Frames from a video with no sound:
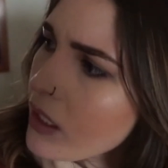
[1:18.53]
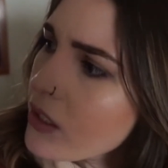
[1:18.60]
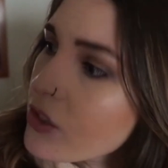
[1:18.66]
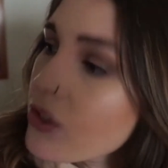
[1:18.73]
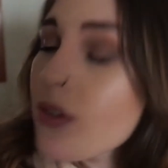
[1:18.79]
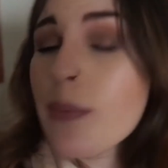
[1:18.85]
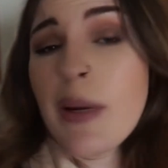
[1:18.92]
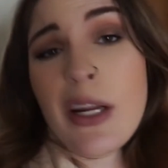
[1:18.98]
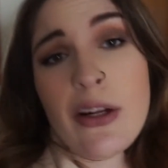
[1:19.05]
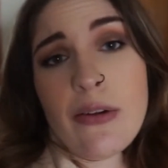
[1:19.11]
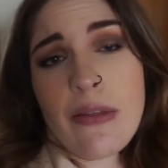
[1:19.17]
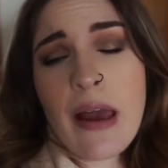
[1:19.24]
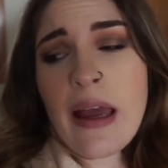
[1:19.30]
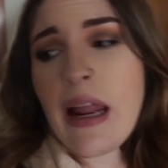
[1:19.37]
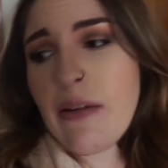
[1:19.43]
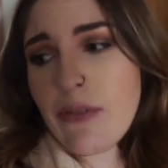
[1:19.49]
So I'm going to do
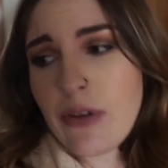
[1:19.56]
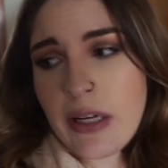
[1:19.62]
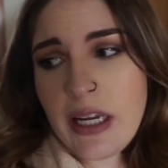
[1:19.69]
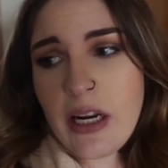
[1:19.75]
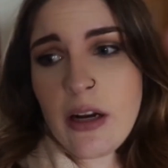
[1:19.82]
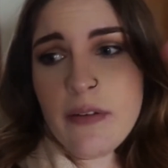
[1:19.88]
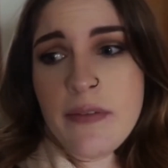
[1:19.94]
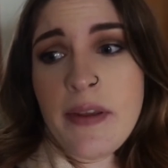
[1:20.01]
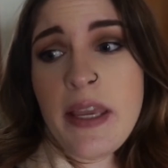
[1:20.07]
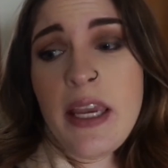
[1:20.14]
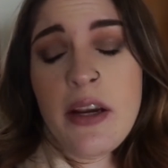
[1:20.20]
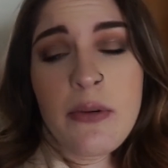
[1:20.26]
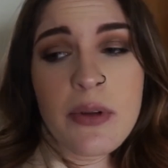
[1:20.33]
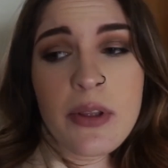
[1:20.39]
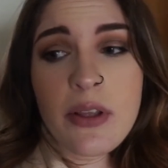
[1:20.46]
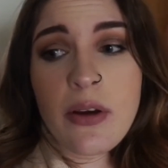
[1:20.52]
that after I get off
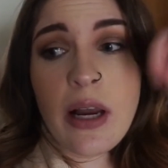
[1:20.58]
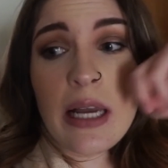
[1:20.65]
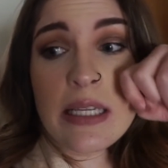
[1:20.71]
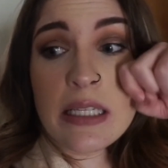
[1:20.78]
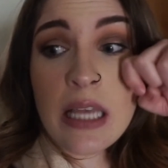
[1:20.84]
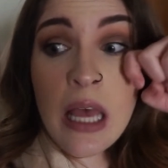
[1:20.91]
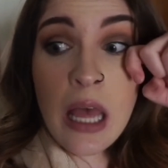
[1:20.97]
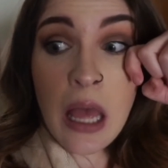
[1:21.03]
here with you guys.